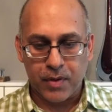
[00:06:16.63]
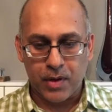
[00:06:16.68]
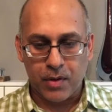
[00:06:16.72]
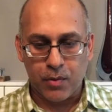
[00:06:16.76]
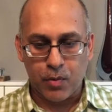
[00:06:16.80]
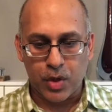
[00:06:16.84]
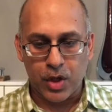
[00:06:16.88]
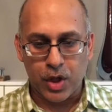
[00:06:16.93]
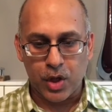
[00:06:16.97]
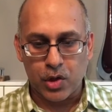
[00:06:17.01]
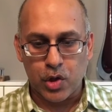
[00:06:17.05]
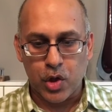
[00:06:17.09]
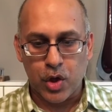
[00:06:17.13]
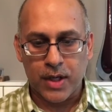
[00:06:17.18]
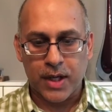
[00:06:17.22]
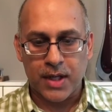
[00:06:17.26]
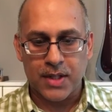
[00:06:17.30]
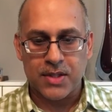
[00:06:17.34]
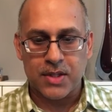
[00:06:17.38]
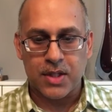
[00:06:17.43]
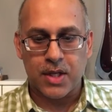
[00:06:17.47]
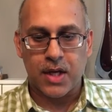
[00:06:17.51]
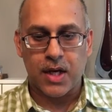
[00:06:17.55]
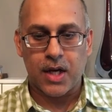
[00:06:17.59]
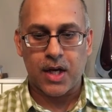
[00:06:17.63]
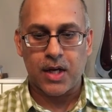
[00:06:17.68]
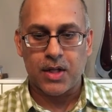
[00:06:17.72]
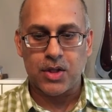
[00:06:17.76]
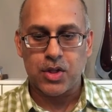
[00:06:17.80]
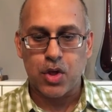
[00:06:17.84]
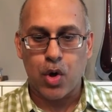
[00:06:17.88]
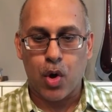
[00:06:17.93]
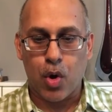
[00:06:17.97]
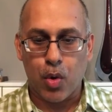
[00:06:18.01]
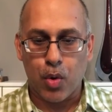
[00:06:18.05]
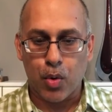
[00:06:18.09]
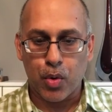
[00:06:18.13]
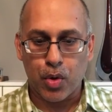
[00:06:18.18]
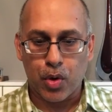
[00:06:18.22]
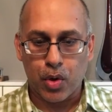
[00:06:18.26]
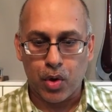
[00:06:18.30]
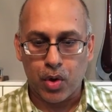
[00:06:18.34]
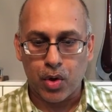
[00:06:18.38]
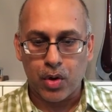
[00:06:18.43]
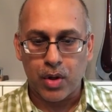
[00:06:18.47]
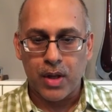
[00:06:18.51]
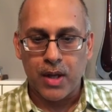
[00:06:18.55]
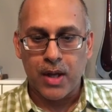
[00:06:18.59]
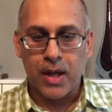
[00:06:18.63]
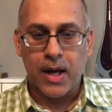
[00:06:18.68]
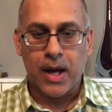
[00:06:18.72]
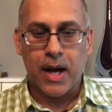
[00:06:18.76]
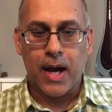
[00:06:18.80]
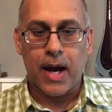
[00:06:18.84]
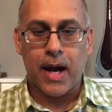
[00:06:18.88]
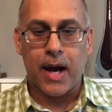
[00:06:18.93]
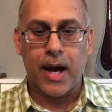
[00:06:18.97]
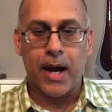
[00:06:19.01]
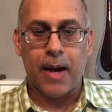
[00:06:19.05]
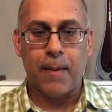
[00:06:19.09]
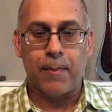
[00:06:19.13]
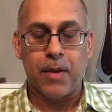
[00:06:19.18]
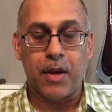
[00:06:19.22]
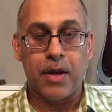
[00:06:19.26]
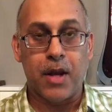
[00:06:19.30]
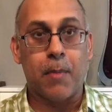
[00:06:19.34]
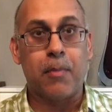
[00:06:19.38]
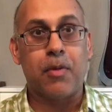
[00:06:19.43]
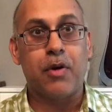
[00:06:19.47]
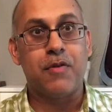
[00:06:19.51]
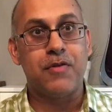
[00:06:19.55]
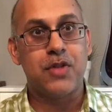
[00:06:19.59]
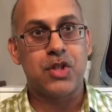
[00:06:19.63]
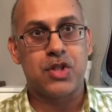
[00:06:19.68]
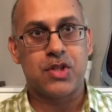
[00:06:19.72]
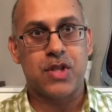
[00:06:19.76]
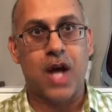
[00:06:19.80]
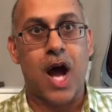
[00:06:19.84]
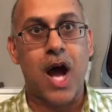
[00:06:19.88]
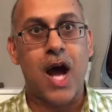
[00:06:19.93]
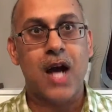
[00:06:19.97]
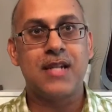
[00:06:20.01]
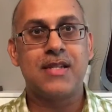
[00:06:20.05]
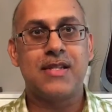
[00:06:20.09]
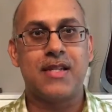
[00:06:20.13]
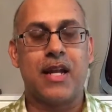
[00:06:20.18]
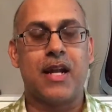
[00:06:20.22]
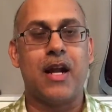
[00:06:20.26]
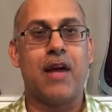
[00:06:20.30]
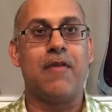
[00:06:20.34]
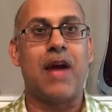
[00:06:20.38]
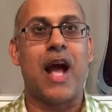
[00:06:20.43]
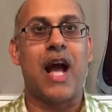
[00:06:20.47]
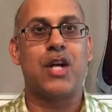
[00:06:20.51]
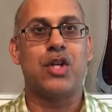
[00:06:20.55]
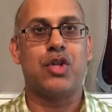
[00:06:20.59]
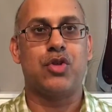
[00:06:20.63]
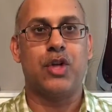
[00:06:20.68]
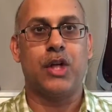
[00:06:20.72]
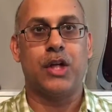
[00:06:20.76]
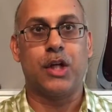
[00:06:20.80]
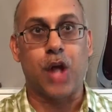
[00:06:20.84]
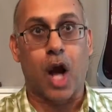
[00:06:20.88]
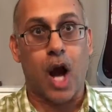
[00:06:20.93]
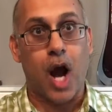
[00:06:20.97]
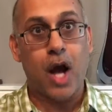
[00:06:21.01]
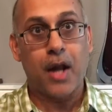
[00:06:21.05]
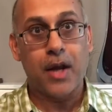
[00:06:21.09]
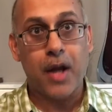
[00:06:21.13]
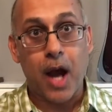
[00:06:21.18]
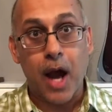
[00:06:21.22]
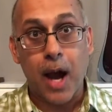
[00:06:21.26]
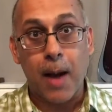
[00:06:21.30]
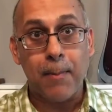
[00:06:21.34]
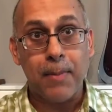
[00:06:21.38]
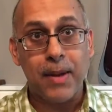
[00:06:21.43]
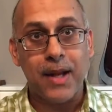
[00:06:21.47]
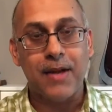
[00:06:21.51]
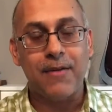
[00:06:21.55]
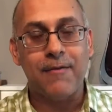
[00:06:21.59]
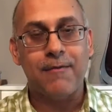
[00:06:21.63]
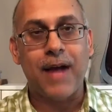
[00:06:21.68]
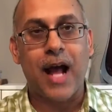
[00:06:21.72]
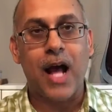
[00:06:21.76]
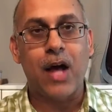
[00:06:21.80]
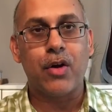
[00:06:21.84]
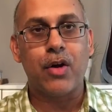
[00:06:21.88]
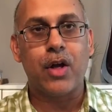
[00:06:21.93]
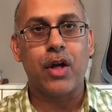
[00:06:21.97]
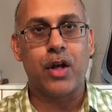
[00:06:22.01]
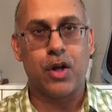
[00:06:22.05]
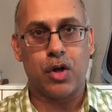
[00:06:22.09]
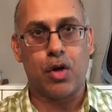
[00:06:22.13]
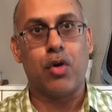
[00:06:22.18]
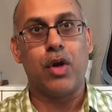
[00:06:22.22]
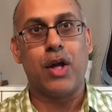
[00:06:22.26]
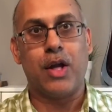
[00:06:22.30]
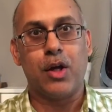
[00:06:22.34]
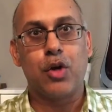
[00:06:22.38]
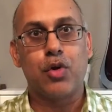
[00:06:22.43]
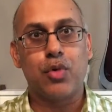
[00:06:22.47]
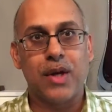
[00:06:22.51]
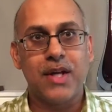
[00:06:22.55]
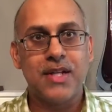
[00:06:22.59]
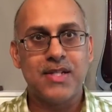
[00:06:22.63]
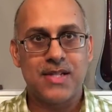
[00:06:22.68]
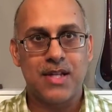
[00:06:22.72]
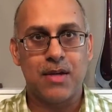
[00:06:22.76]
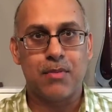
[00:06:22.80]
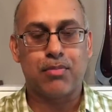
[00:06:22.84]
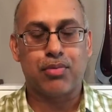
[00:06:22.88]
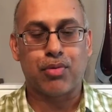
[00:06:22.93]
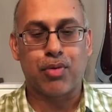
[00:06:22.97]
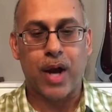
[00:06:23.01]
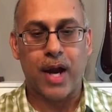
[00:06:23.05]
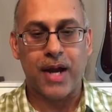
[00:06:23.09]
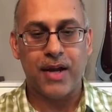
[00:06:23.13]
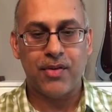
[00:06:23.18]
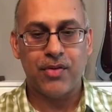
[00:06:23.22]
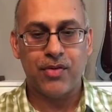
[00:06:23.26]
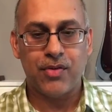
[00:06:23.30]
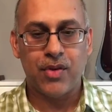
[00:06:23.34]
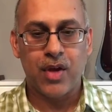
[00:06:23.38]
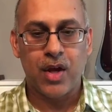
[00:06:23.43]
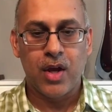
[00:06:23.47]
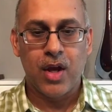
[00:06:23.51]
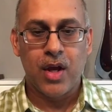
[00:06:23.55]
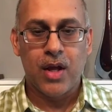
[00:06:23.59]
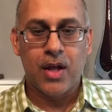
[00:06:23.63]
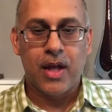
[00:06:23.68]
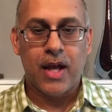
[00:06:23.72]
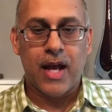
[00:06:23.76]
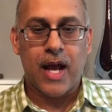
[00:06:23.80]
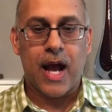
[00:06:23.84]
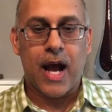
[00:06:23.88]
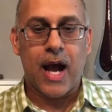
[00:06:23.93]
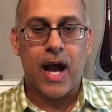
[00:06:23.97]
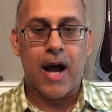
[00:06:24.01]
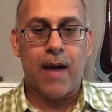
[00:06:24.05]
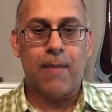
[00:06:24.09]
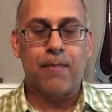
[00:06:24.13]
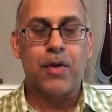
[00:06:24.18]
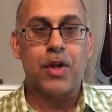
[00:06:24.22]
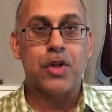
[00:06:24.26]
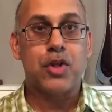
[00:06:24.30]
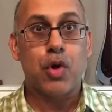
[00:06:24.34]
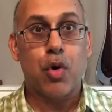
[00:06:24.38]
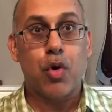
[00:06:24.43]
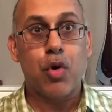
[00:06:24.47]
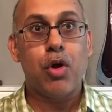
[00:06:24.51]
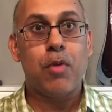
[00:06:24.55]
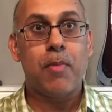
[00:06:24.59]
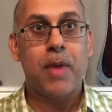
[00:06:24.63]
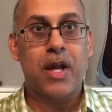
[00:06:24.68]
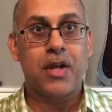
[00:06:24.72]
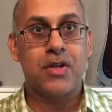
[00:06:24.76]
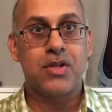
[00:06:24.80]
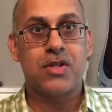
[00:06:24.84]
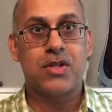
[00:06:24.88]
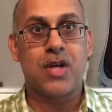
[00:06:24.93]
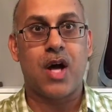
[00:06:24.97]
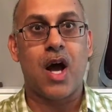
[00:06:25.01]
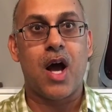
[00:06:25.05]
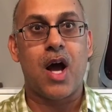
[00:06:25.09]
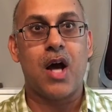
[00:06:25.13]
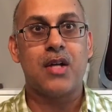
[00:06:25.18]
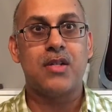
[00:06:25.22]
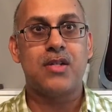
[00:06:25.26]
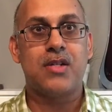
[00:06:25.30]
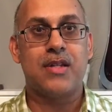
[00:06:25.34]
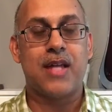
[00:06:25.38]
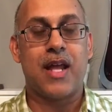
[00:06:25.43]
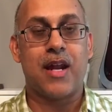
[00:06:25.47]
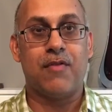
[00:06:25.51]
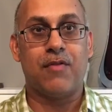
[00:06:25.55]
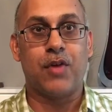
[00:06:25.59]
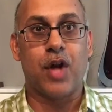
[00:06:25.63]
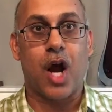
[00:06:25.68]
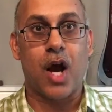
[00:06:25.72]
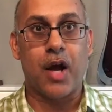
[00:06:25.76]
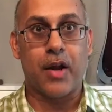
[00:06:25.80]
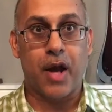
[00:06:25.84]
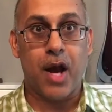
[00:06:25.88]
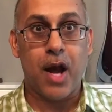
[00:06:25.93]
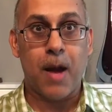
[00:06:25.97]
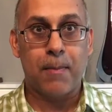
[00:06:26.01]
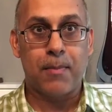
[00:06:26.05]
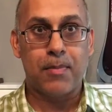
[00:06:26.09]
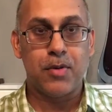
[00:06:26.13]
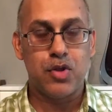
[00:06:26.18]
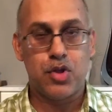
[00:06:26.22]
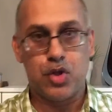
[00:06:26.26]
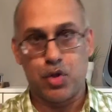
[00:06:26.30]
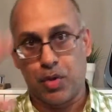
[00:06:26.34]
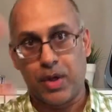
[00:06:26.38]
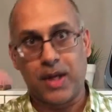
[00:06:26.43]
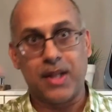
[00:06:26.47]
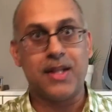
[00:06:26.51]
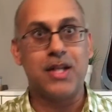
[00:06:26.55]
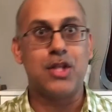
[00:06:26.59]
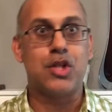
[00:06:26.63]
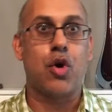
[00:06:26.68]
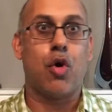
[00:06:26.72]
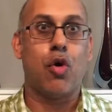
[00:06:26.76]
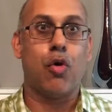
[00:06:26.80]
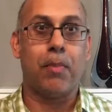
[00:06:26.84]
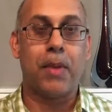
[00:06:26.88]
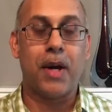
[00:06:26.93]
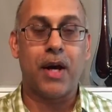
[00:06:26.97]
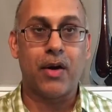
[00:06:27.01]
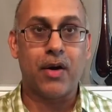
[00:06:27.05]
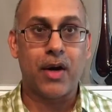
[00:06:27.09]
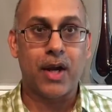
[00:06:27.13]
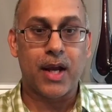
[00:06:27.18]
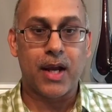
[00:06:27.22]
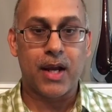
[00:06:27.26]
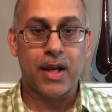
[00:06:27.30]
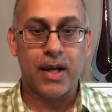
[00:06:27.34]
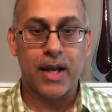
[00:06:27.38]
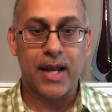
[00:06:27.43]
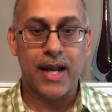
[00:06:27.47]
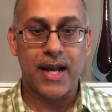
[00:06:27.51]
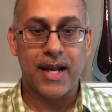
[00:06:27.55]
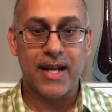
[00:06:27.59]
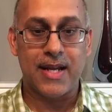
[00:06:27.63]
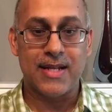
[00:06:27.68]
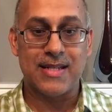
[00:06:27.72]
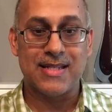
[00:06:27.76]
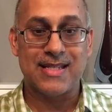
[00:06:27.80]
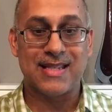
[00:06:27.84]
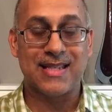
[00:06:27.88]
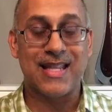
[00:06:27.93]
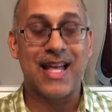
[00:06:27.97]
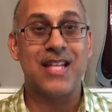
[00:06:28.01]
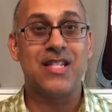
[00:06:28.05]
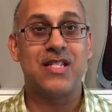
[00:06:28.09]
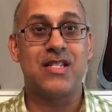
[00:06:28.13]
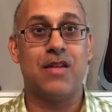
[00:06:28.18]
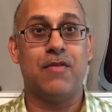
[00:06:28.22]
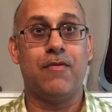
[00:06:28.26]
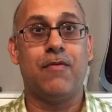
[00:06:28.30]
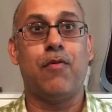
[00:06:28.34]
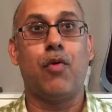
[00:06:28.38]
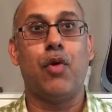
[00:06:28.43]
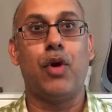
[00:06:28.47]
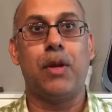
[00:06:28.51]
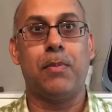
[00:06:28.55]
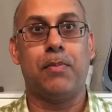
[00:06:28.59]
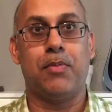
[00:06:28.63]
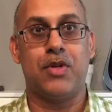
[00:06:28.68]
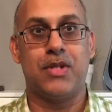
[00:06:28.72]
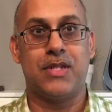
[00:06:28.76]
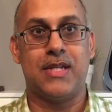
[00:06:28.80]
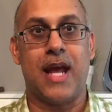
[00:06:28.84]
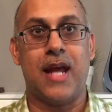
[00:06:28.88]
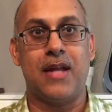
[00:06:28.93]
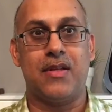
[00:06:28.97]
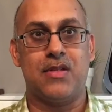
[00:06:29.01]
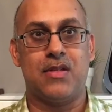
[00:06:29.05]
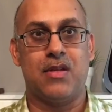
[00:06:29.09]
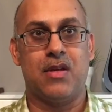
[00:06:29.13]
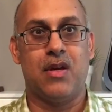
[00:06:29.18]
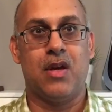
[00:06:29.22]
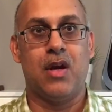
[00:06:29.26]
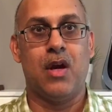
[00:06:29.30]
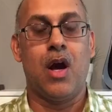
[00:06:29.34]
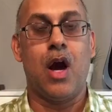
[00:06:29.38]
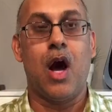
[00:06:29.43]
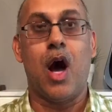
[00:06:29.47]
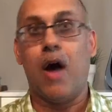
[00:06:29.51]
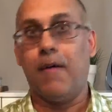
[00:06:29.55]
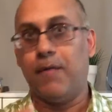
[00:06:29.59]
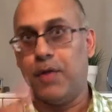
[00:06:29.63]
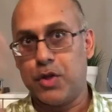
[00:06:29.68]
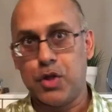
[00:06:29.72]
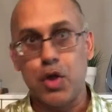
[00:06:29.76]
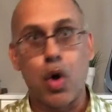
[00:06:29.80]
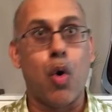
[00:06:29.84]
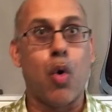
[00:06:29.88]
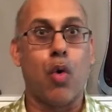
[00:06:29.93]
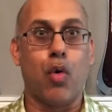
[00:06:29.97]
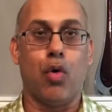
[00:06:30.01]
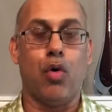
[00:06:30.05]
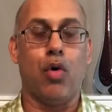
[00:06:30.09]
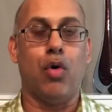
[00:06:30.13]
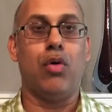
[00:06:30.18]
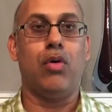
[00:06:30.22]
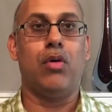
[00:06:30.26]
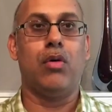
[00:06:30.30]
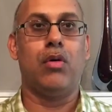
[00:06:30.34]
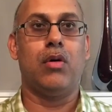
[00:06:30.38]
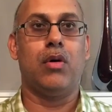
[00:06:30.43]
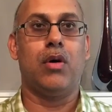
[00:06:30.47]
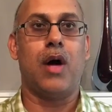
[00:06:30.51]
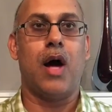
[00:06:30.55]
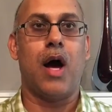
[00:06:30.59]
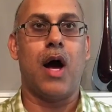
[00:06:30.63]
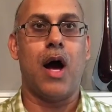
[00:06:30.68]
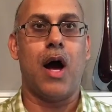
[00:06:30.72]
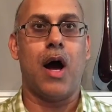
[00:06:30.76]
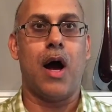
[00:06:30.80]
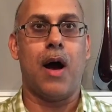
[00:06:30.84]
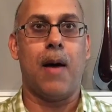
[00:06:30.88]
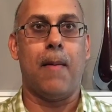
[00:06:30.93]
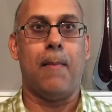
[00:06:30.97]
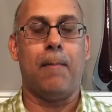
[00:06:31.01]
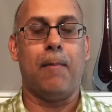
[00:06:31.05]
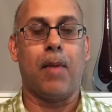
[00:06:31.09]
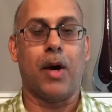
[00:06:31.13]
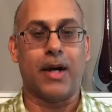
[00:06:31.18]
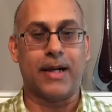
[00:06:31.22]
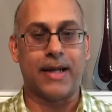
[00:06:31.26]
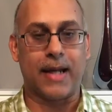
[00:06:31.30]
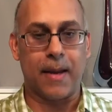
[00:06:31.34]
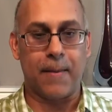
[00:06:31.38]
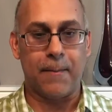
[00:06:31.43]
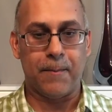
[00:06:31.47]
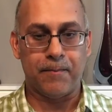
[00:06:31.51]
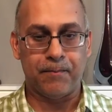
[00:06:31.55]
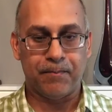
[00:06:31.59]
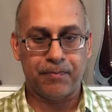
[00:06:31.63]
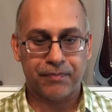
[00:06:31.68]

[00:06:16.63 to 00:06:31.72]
when you look at the total, the number of stocks that have actually gone up in value, increased in price, the total amount of stocks that have gone up during this whole period is less than 40% of the total market.